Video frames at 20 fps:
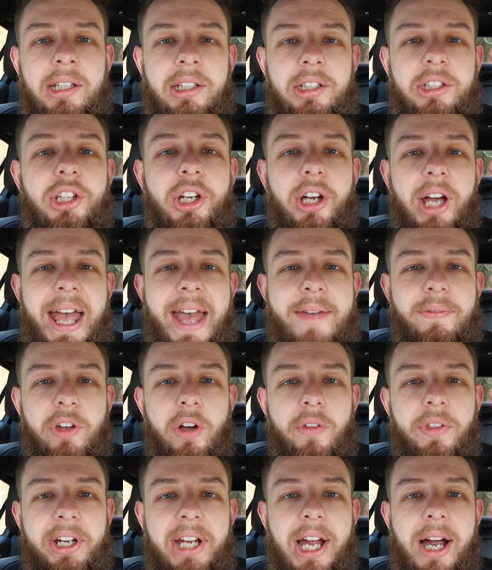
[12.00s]
you know, heavy
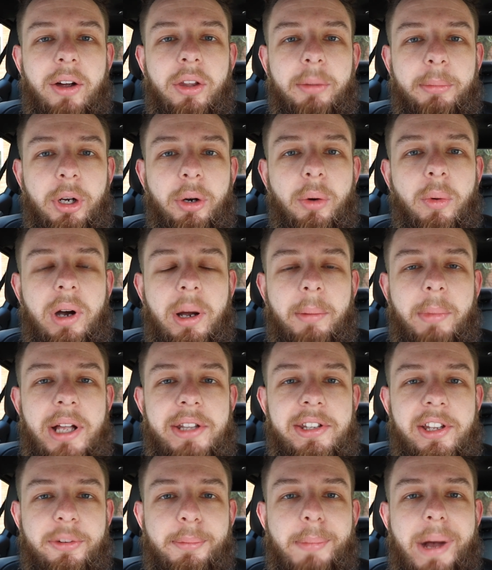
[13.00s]
on the car at the moment where I'm
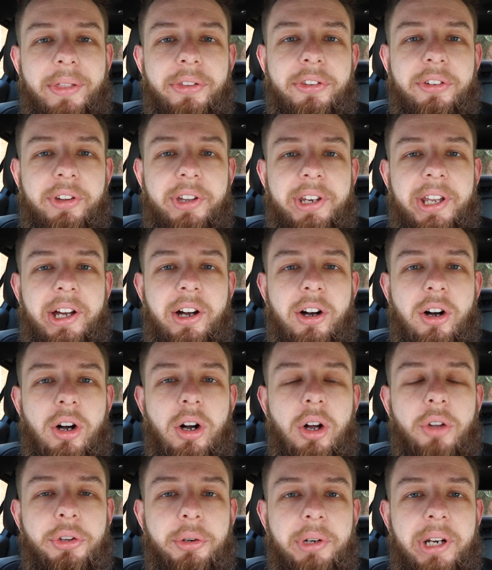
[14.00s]
like dismantling it
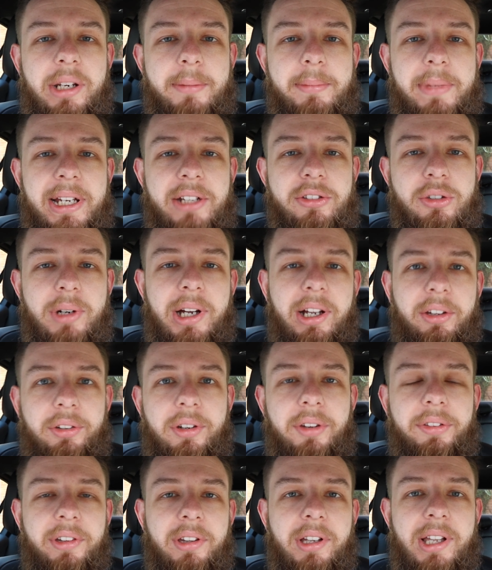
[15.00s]
or doing any major works
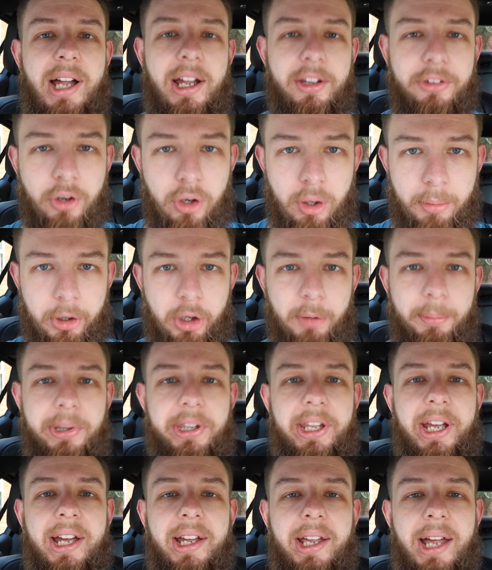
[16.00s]
or anything like that. It's all a bit up
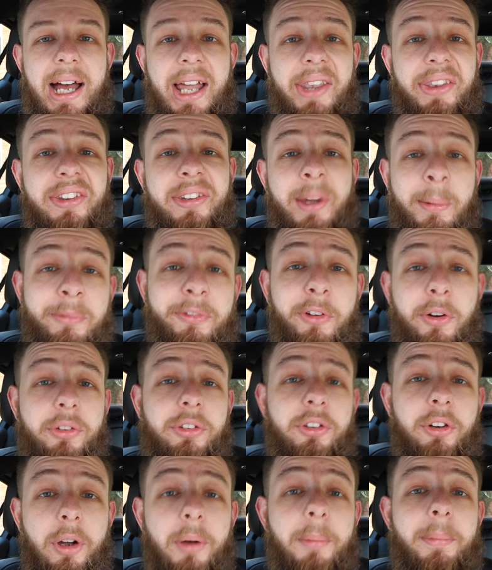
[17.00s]
in the air, and I'm
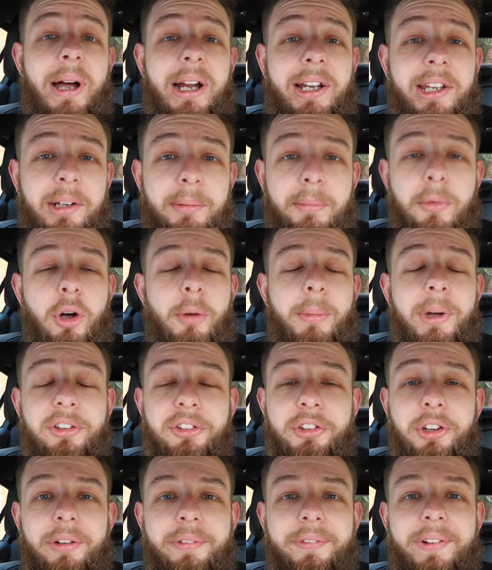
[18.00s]
focusing on packing all my
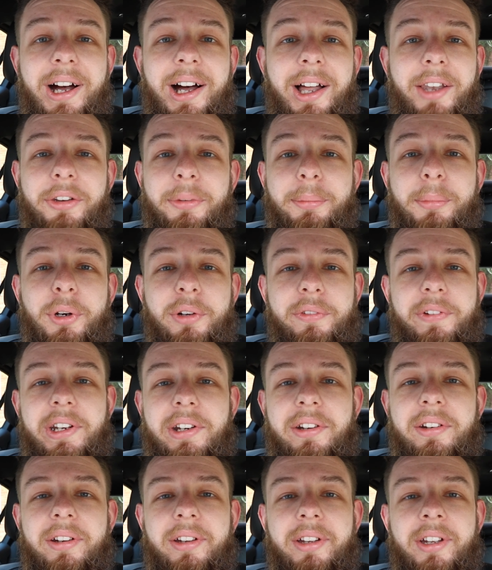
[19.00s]
stuff and
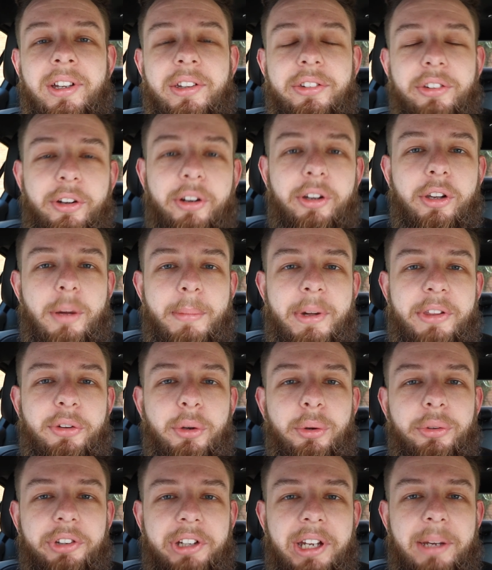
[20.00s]
moving, so a lot of my
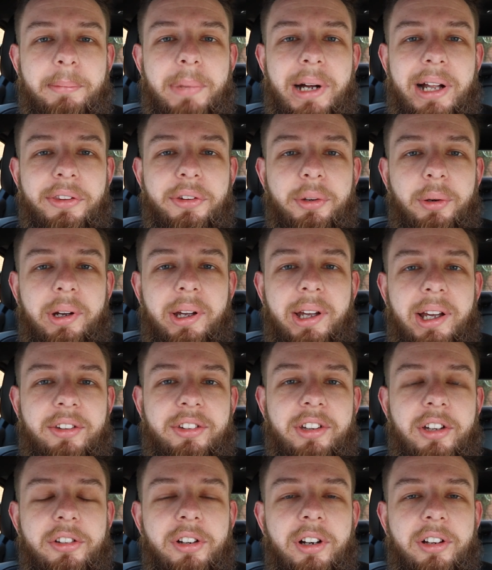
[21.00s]
tools are getting packed away,
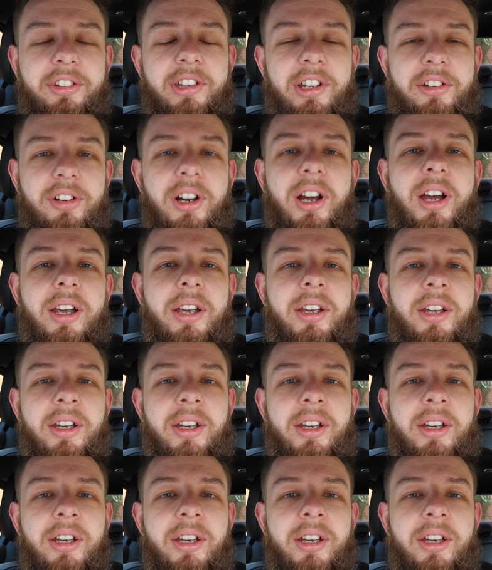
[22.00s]
etc, etc.